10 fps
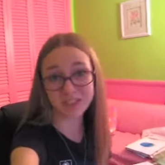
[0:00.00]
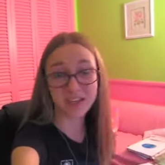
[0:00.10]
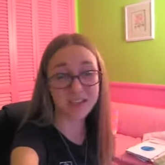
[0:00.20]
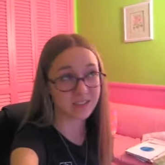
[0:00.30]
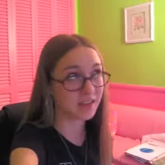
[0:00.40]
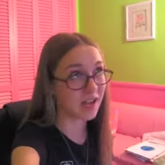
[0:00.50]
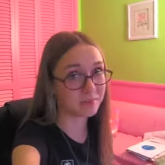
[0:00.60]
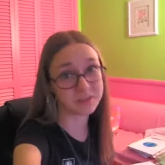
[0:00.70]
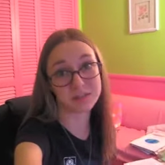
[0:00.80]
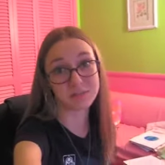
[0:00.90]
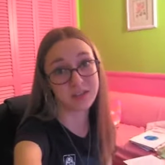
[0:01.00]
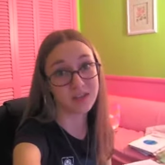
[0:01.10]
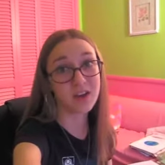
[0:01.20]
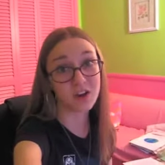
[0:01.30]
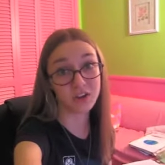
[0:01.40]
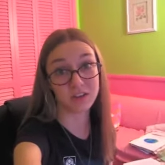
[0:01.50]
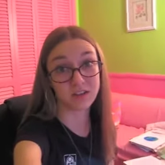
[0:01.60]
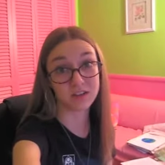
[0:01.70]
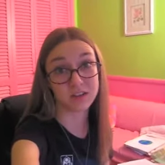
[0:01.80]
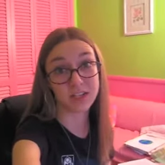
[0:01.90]
because that happened to me
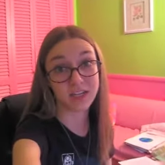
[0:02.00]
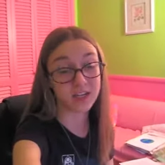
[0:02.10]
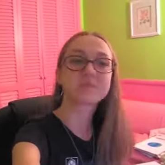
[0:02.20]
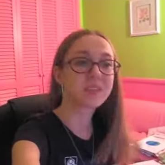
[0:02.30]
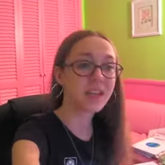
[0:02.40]
earlier in the year.